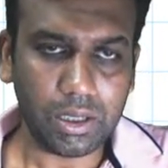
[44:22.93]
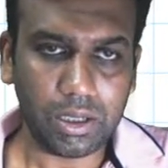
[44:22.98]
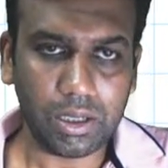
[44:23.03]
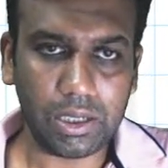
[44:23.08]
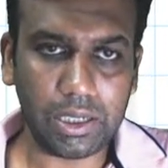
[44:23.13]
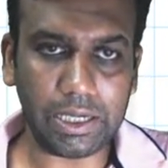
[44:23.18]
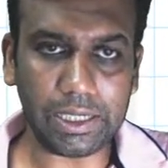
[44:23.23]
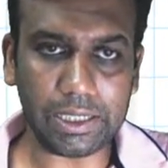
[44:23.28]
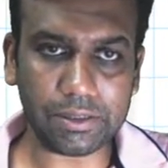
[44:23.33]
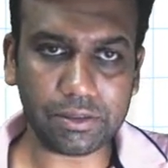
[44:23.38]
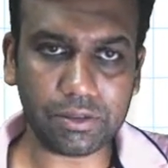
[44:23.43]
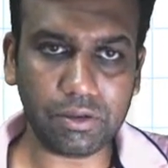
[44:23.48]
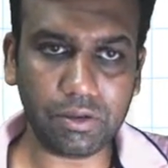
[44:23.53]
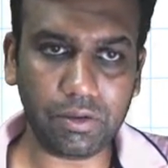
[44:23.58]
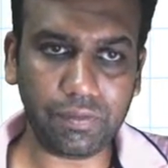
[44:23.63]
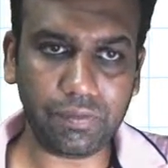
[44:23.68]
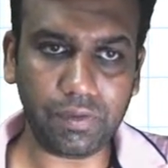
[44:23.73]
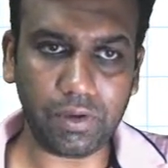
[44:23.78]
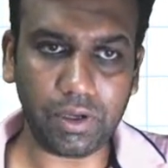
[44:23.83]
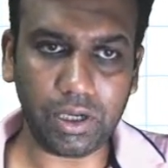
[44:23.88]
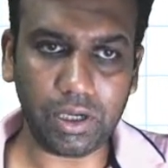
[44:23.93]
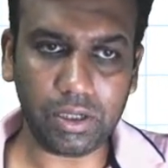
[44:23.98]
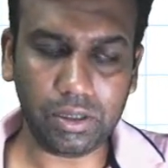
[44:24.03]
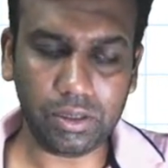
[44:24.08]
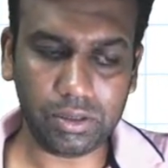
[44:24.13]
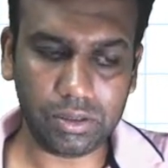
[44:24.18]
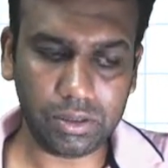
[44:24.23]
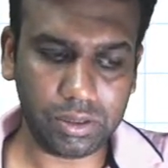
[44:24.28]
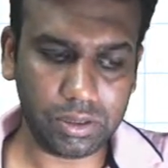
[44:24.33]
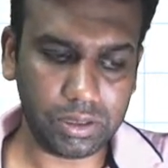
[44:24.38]
let us go for
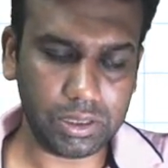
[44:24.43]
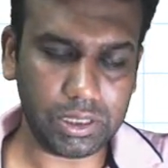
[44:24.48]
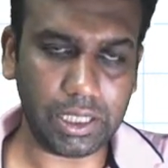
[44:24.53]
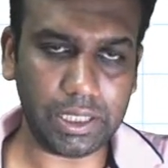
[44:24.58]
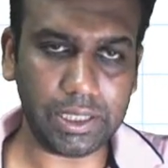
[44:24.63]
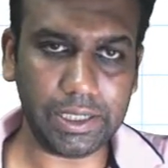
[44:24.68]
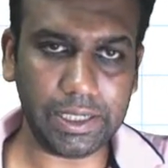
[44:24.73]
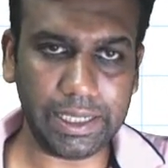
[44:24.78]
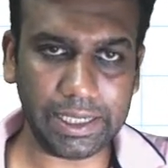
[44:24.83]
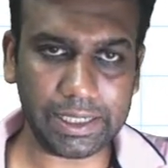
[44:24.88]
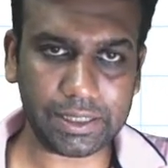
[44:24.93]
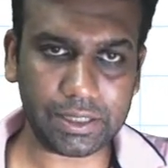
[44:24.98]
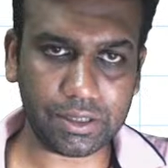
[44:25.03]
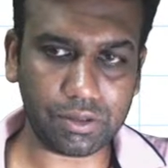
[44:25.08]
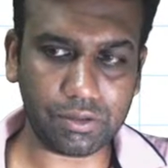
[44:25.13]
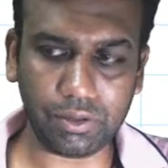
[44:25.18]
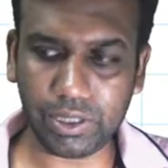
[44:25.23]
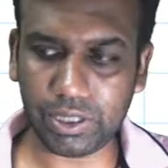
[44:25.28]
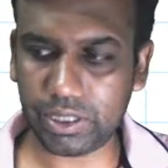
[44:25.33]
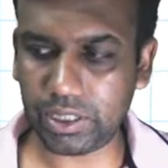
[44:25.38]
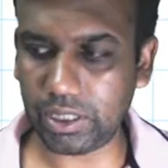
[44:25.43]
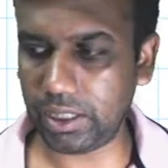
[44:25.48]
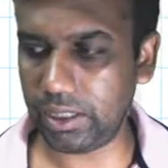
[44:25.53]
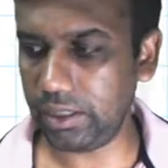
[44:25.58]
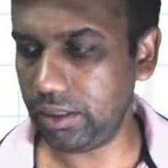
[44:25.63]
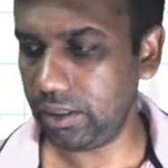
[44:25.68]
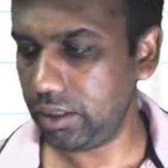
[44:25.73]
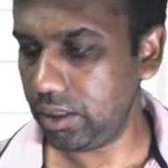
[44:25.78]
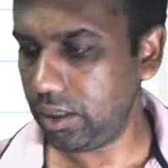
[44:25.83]
the next question.